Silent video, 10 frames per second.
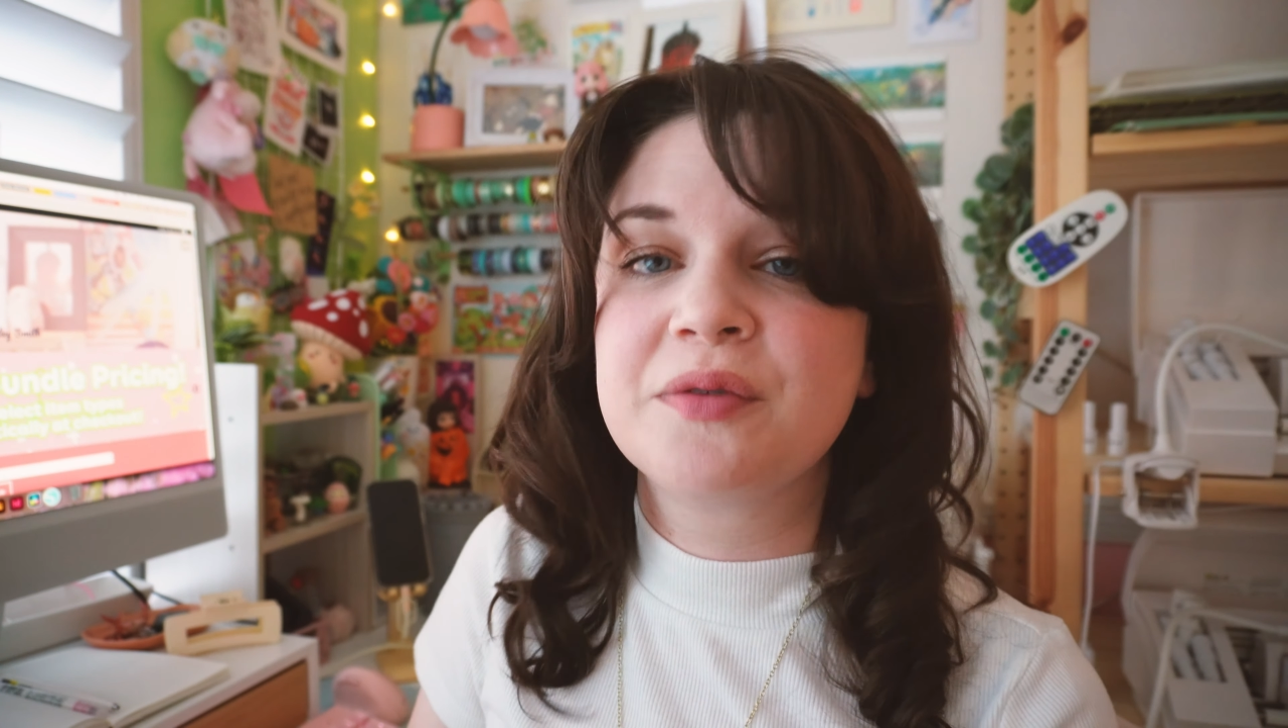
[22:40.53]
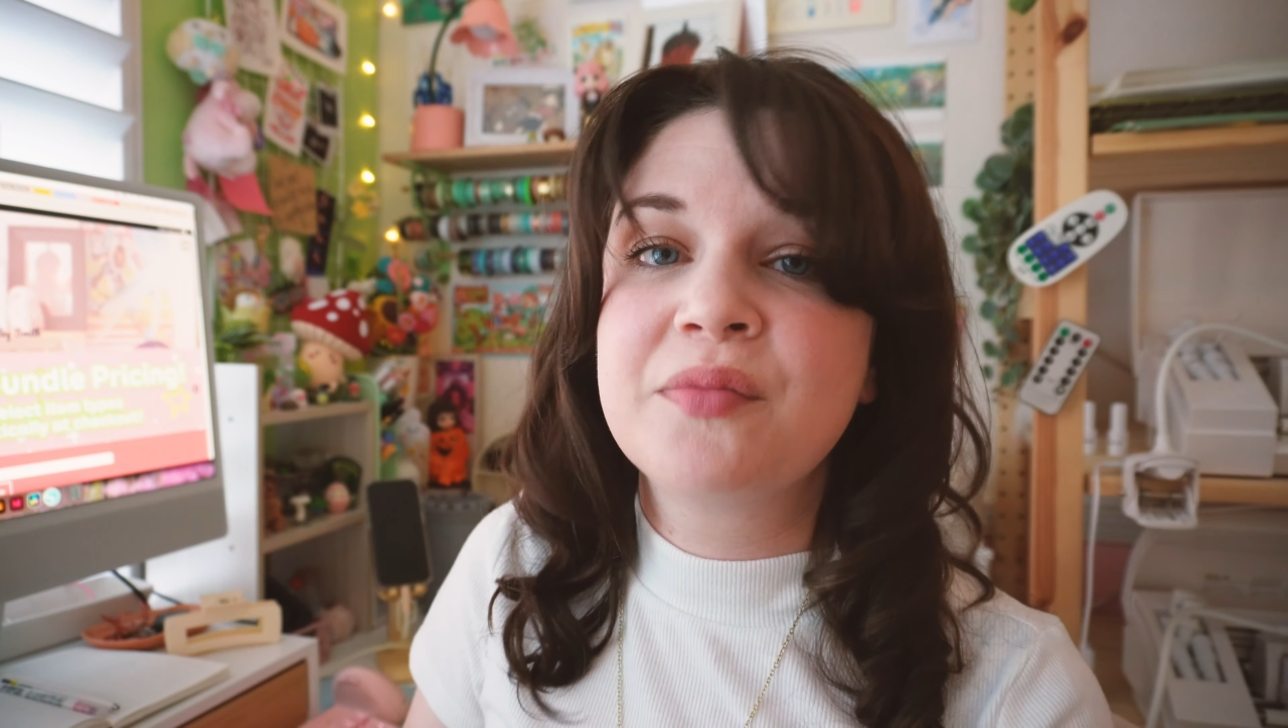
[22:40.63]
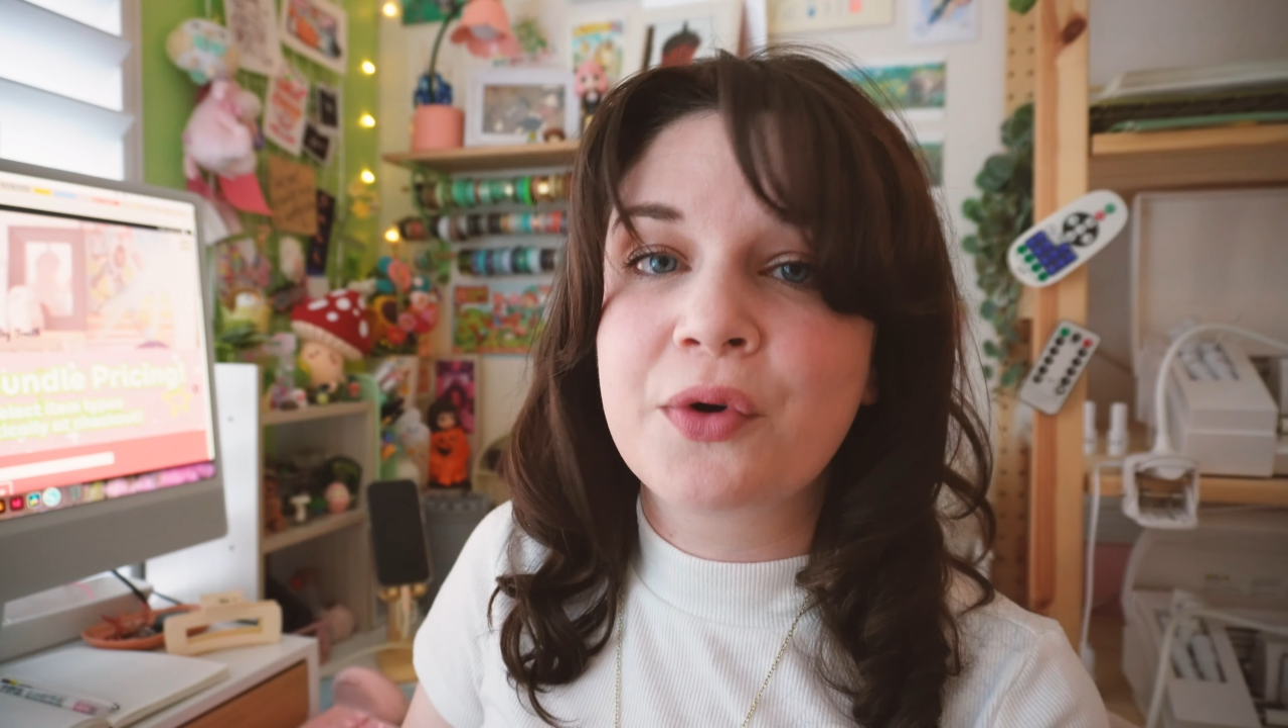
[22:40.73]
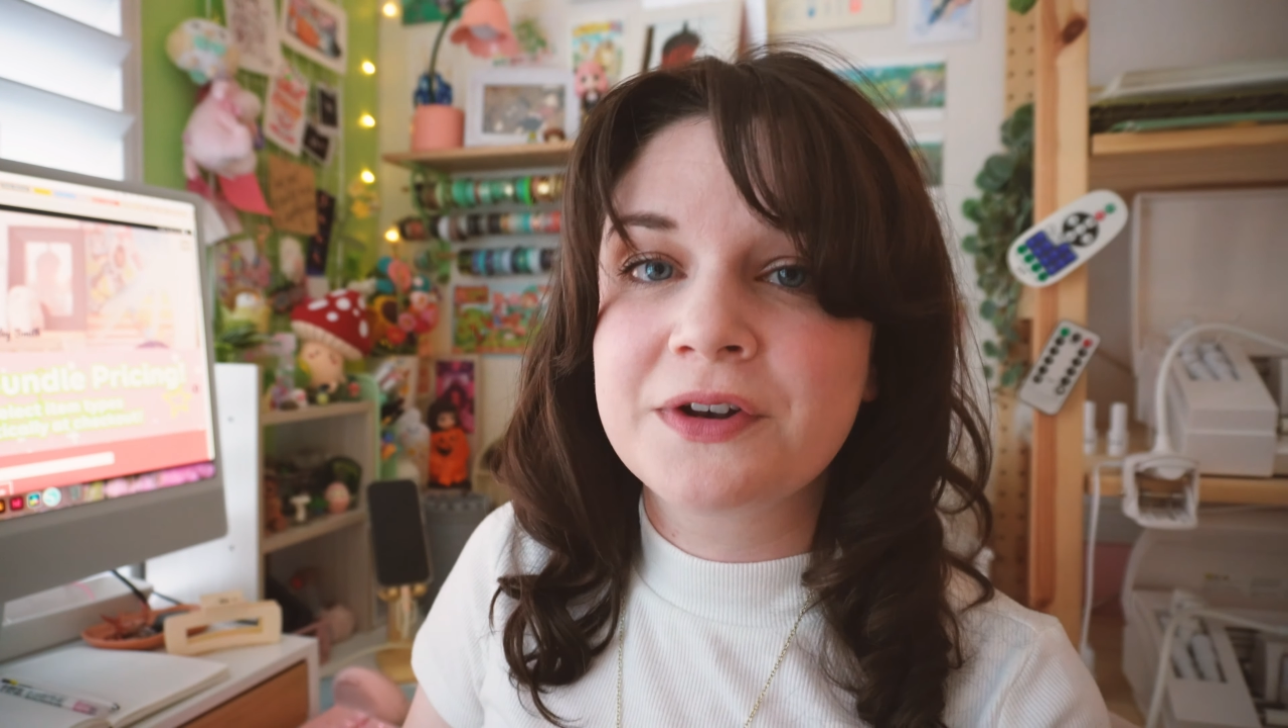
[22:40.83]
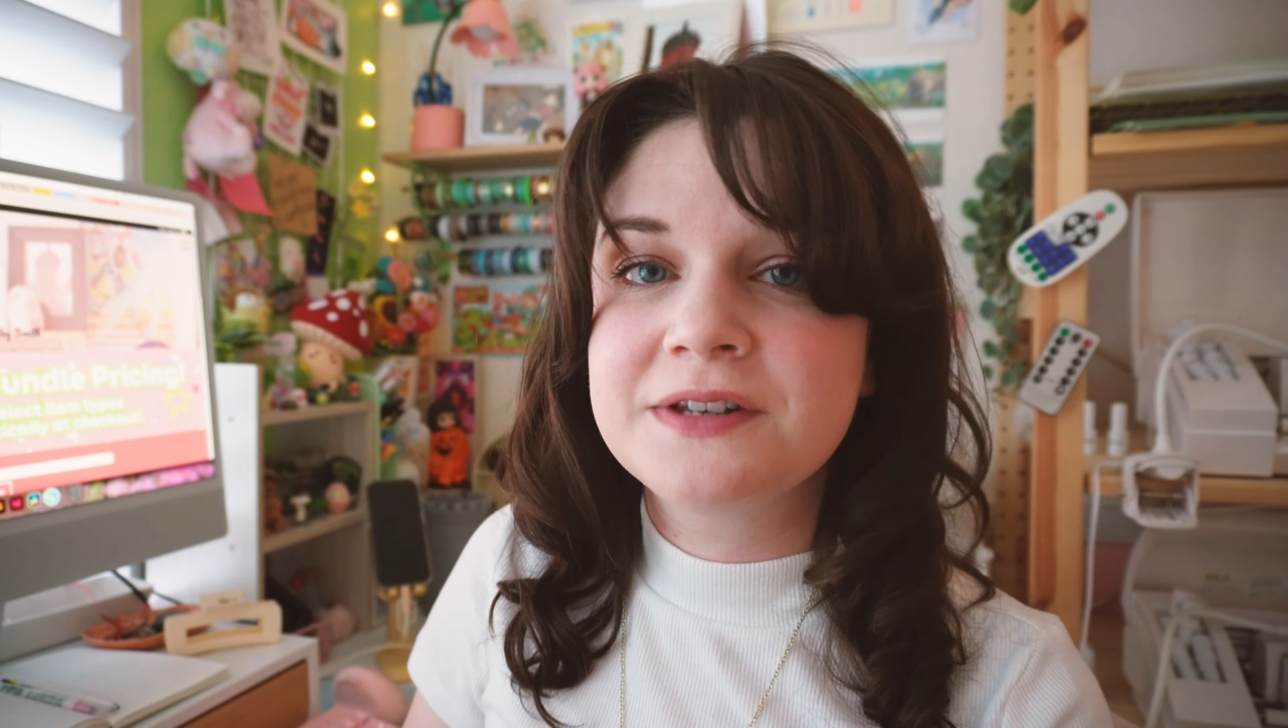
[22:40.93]

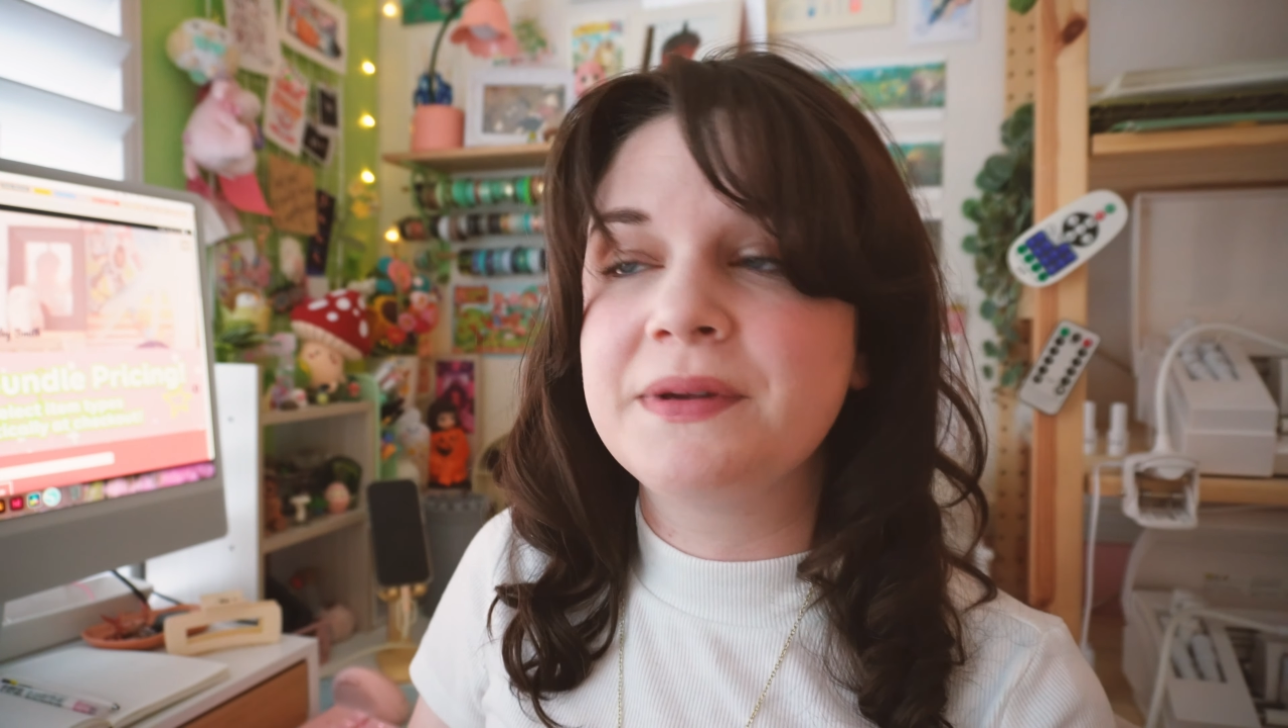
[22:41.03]
important